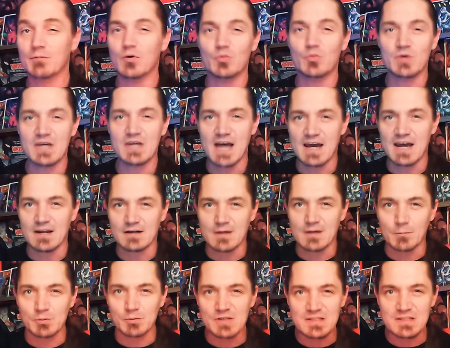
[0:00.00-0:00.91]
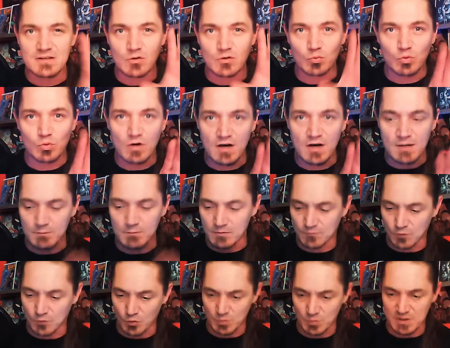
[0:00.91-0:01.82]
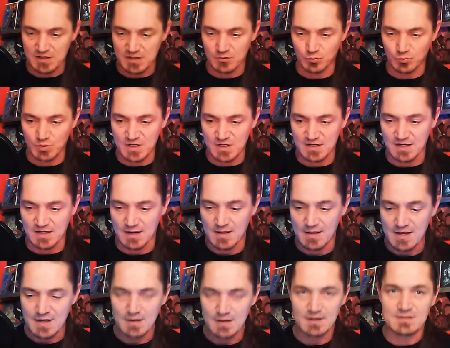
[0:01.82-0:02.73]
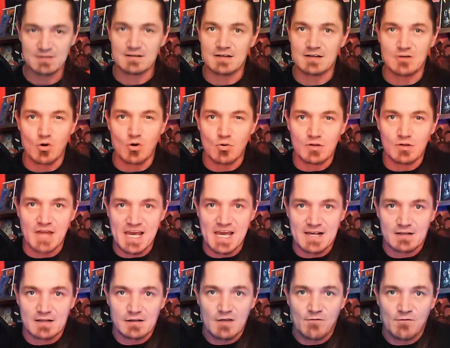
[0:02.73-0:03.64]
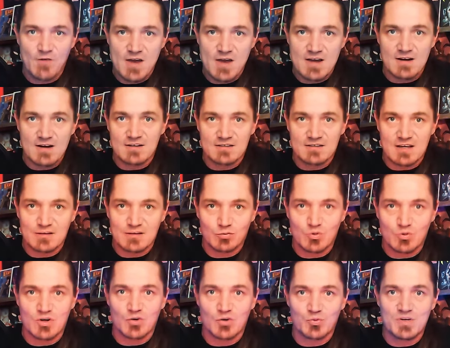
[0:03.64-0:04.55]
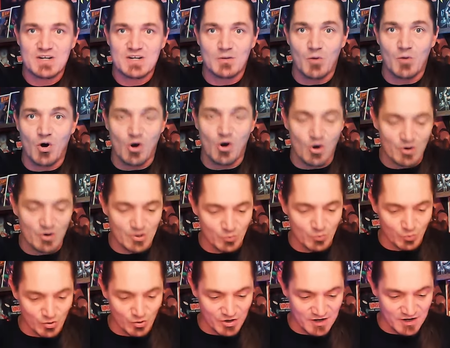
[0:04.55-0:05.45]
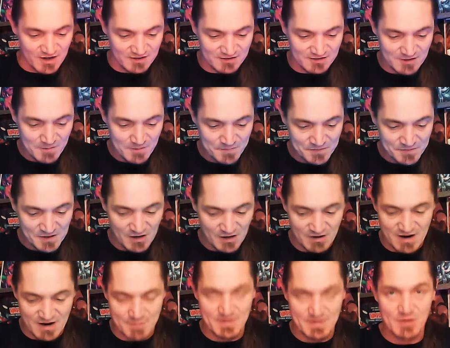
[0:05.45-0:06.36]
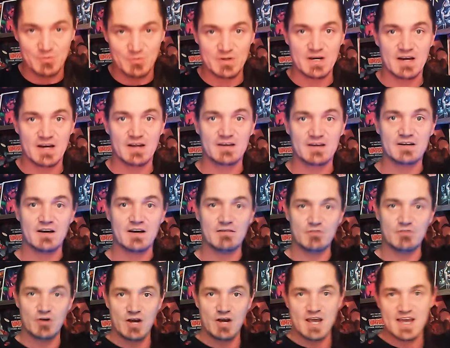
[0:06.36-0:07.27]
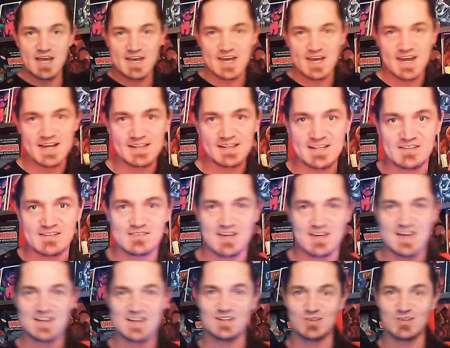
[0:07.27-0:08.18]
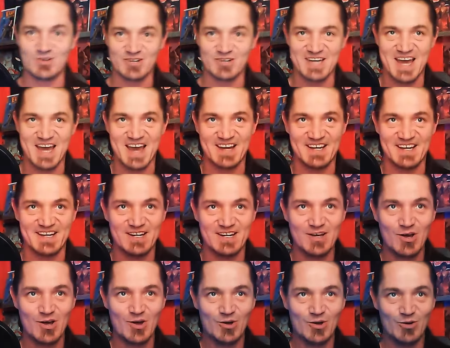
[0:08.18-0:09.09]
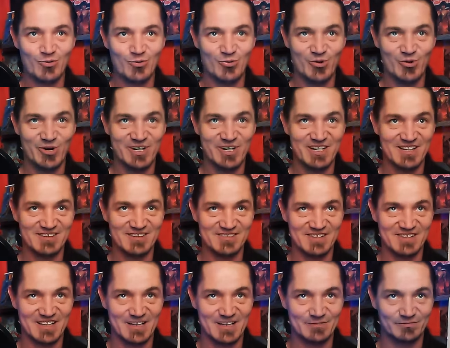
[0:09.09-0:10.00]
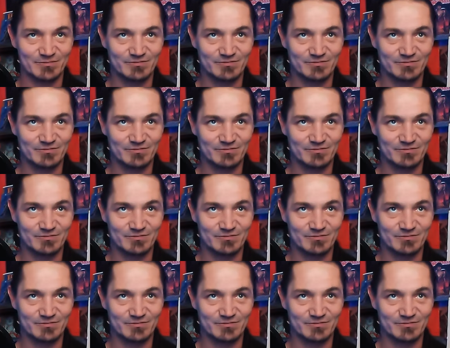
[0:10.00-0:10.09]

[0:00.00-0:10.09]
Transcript: We gotta complete the run before we can read it, because I don't like cliffhangers. I just want to read them all at once. All right, man, we got a cover A. Let's take a look at it. What is it?